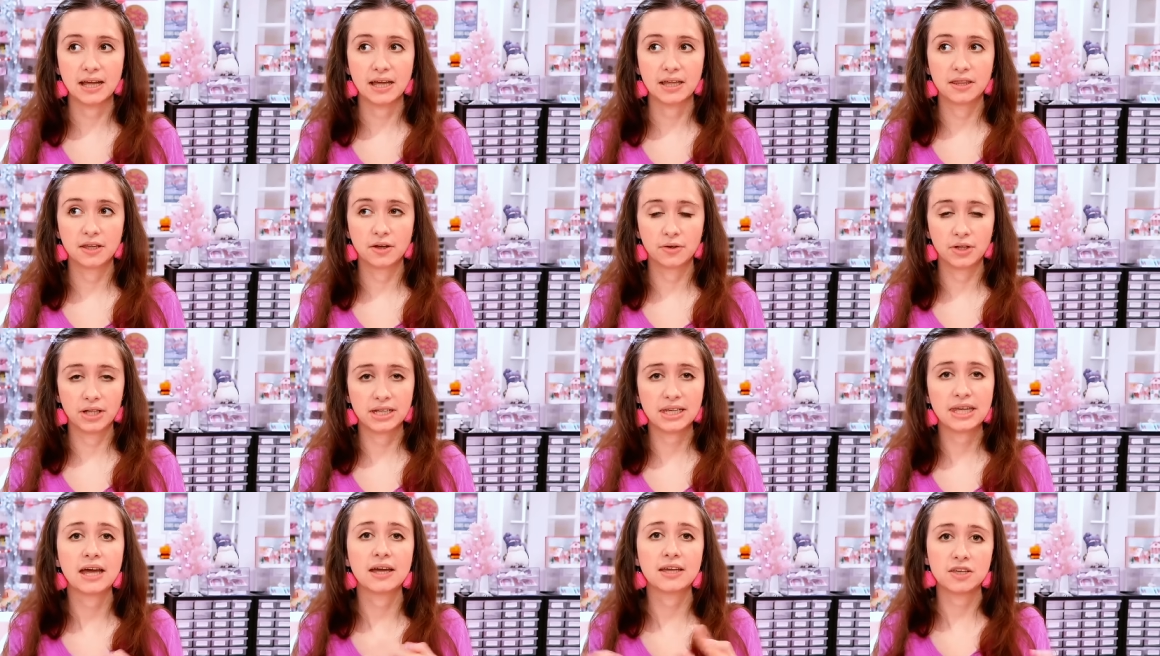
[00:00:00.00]
And they're
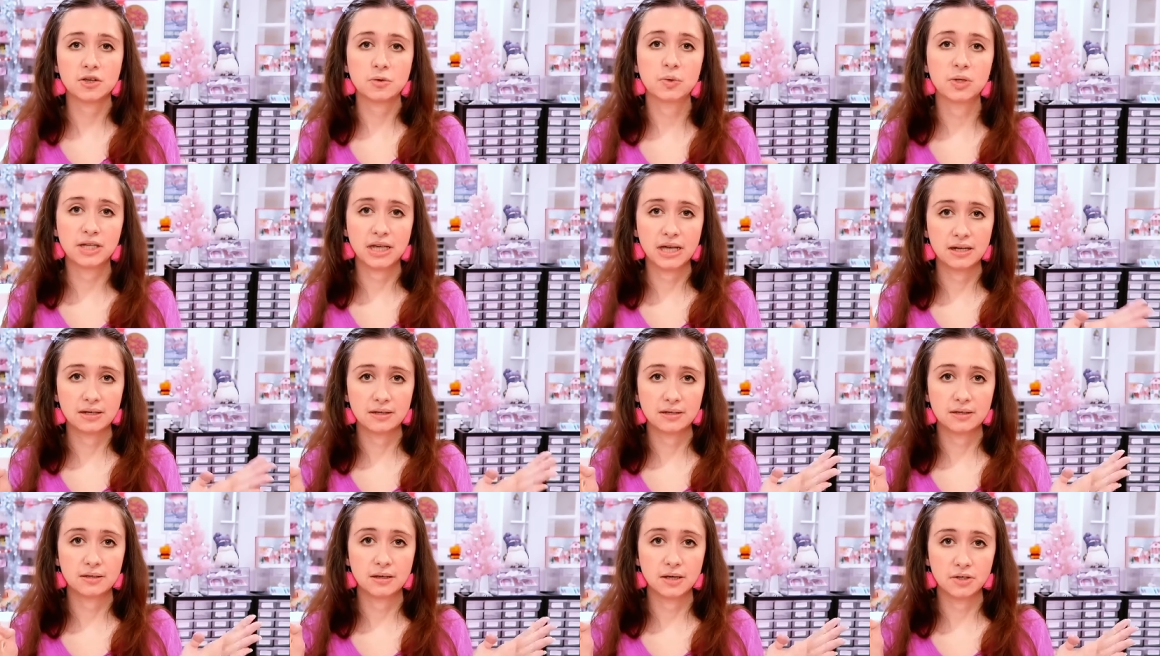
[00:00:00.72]
like, yeah, you would get
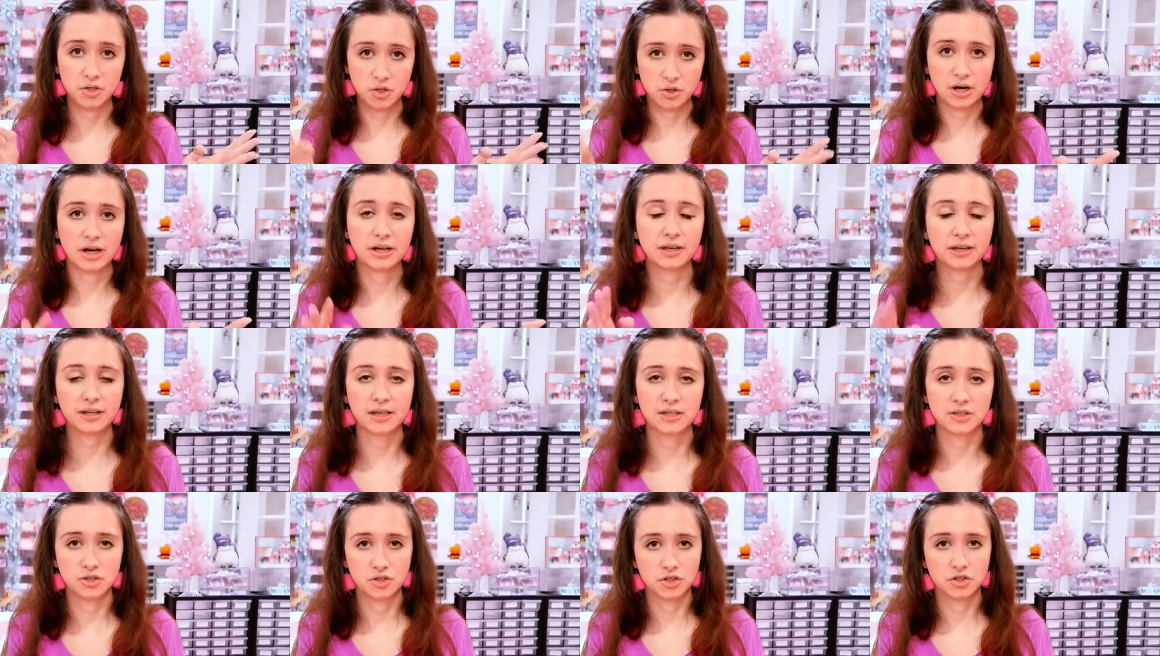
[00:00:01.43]
a strike
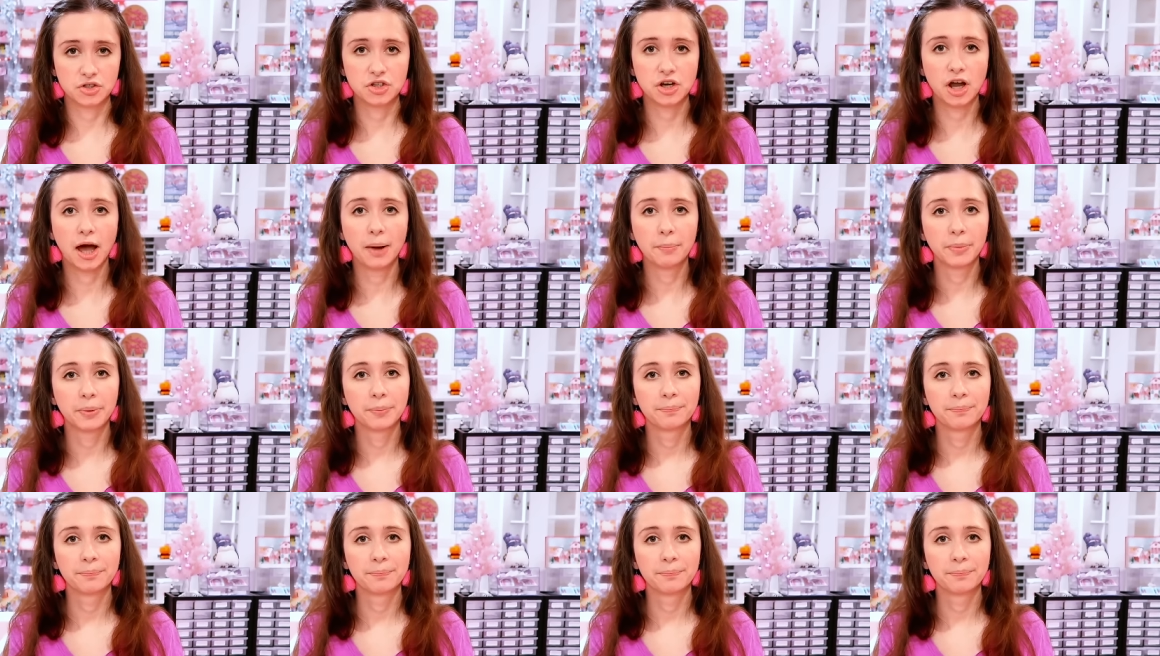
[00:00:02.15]
against your shop,